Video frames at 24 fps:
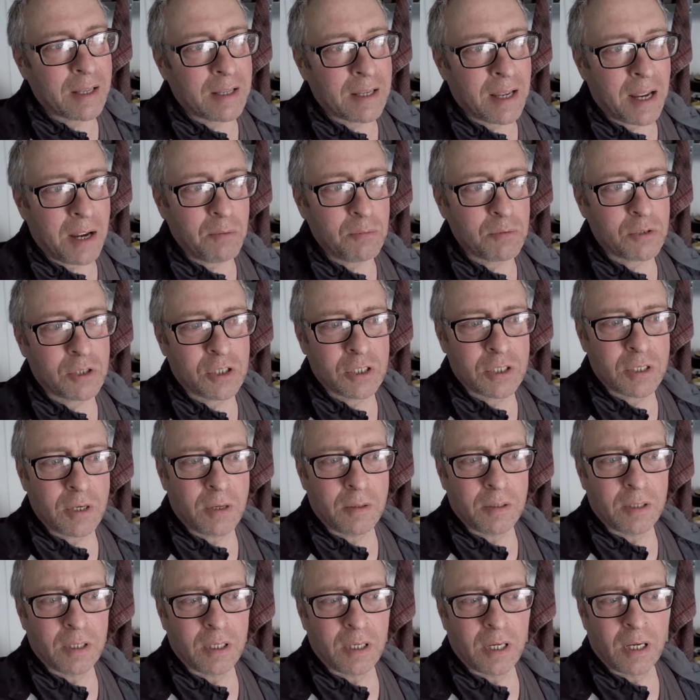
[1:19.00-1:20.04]

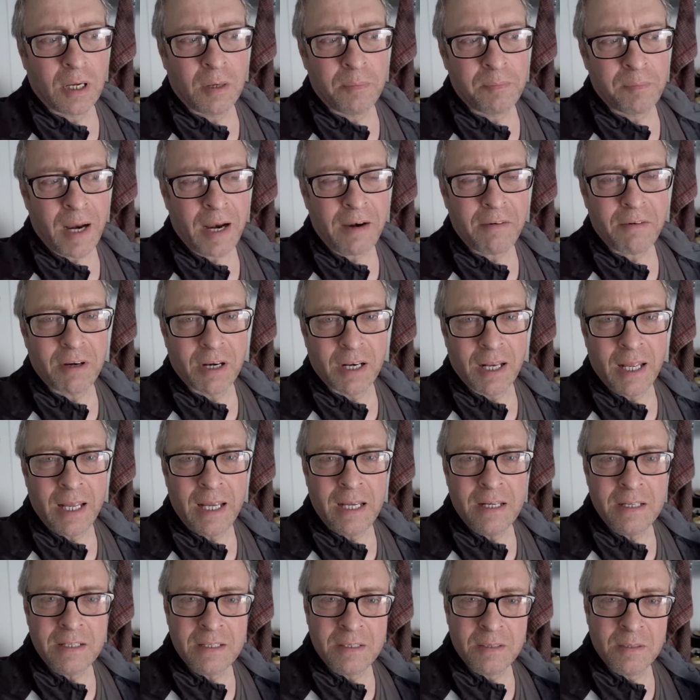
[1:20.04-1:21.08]
counts
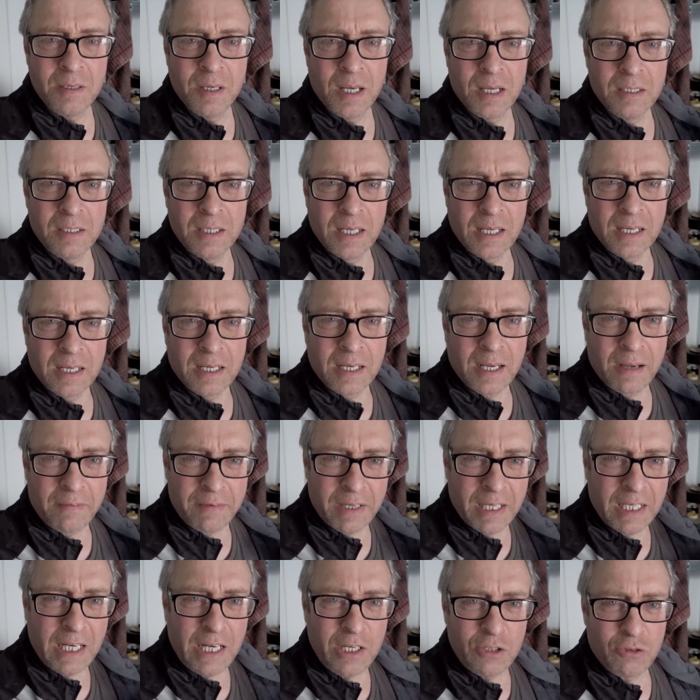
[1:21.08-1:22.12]
apparently as
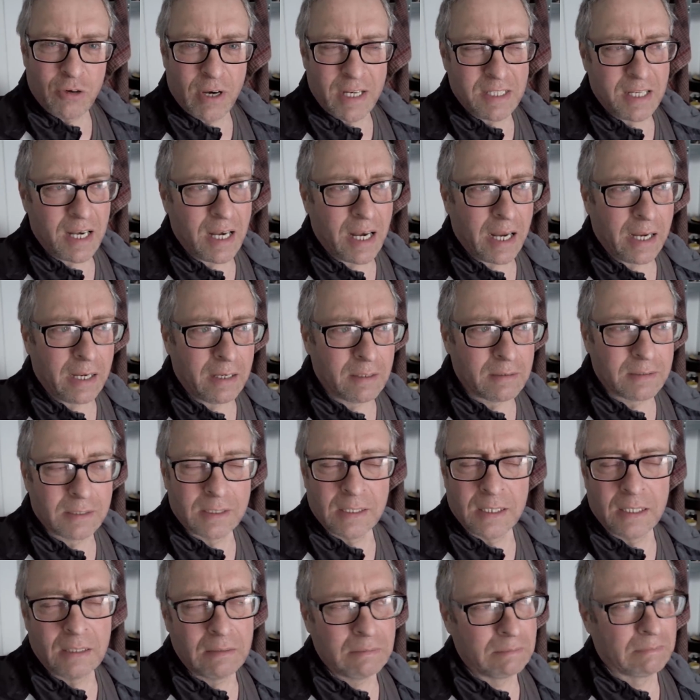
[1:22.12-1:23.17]
having an interest in it.
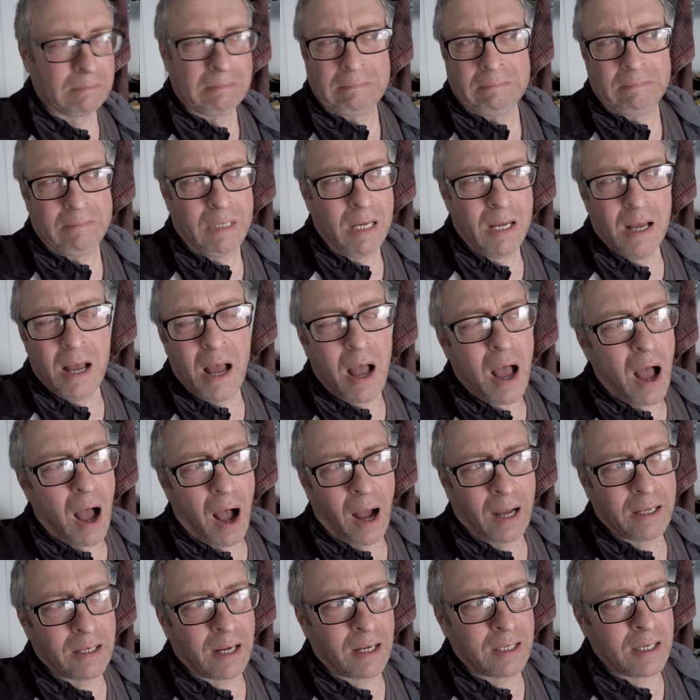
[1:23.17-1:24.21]
So
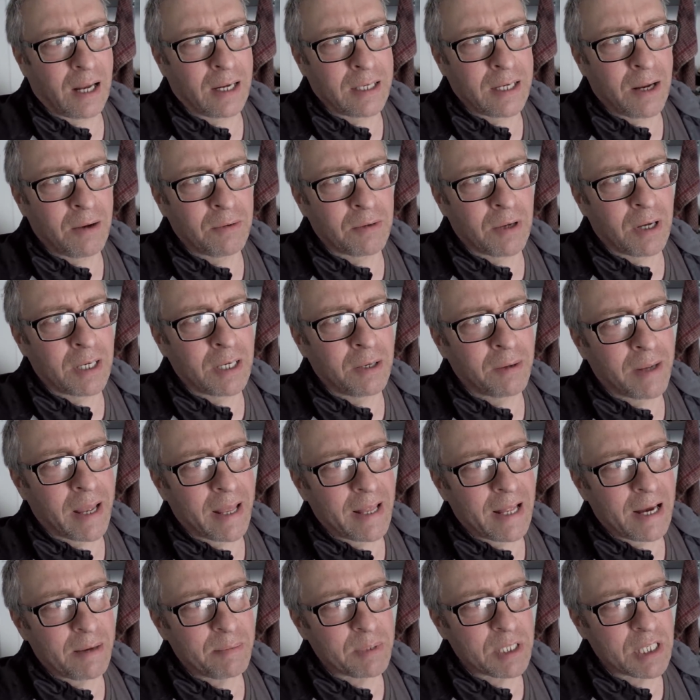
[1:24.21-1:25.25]
I don't
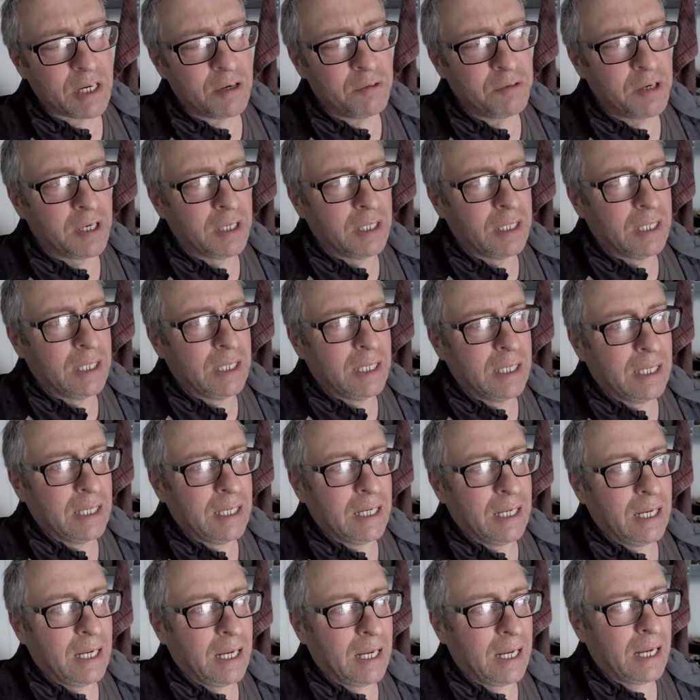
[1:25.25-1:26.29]
get that myself.
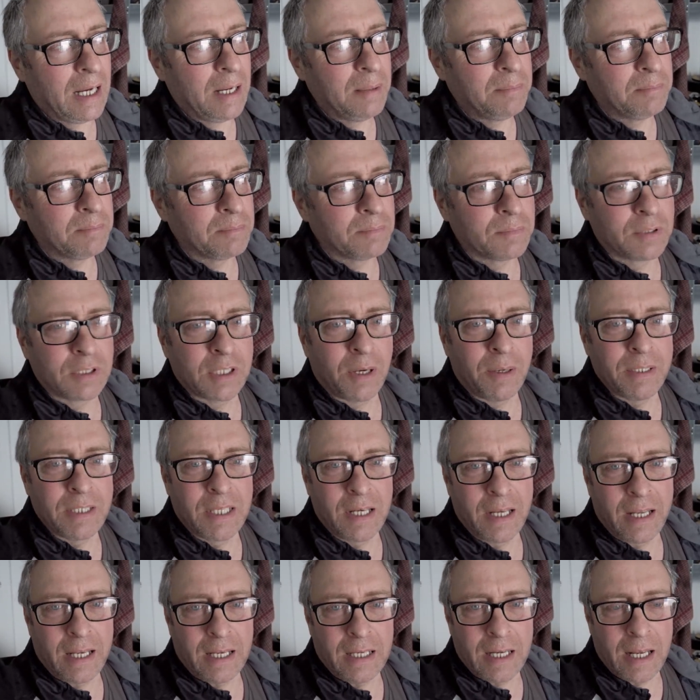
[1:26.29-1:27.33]
So I
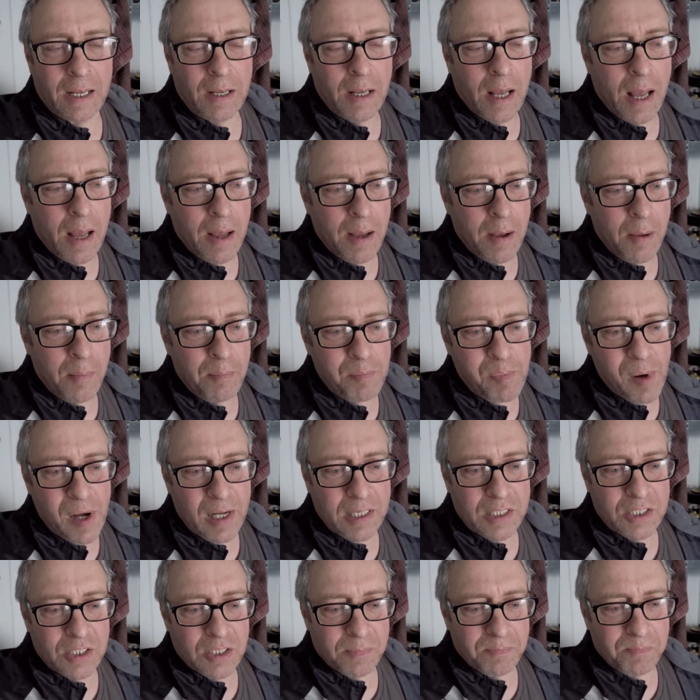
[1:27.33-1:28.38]
deleted it.
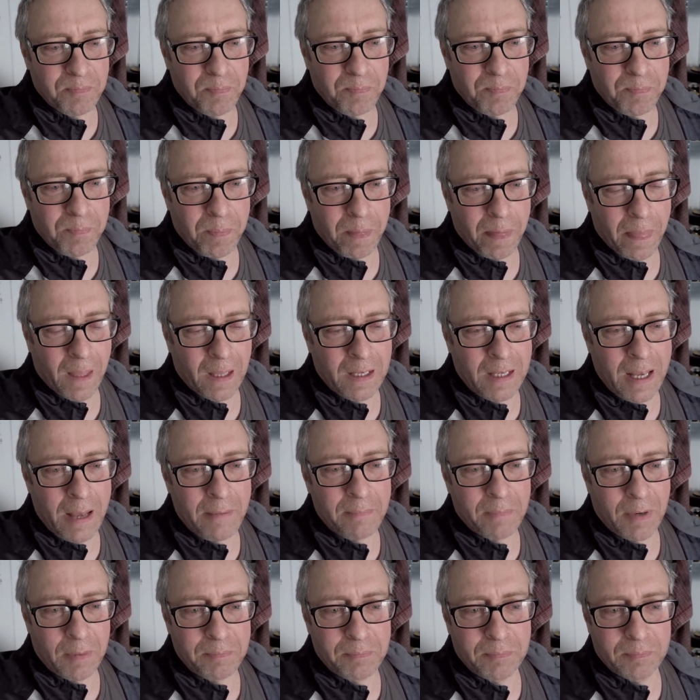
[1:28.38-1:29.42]
But
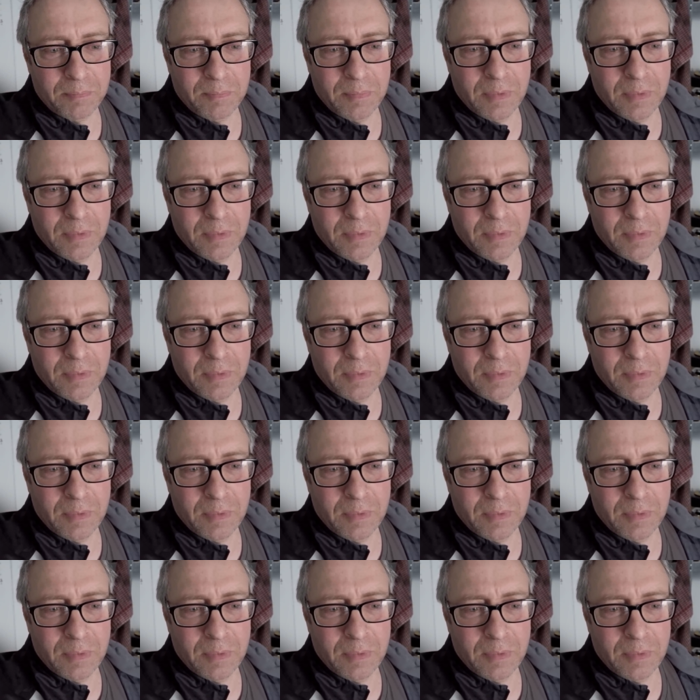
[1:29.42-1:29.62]
yeah, my